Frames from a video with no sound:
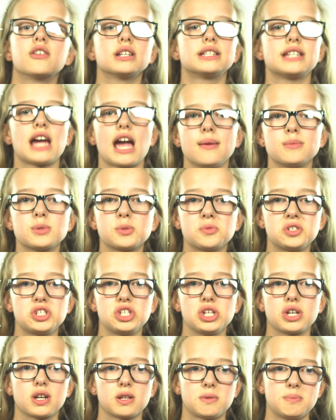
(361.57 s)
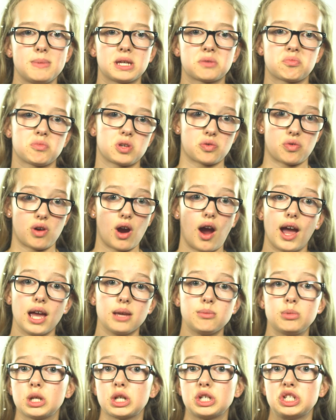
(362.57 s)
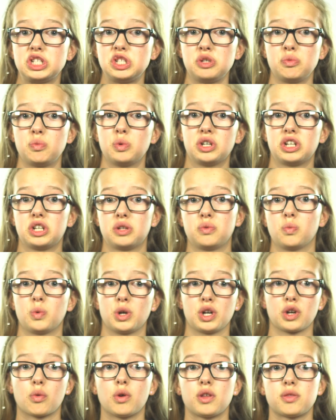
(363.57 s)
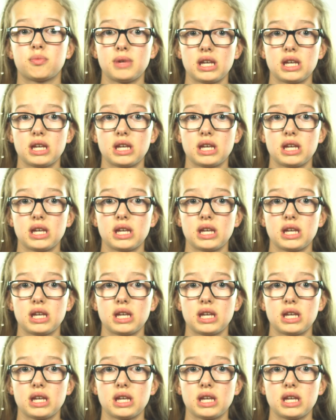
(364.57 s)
were times when she could make me cry because she wouldn't work with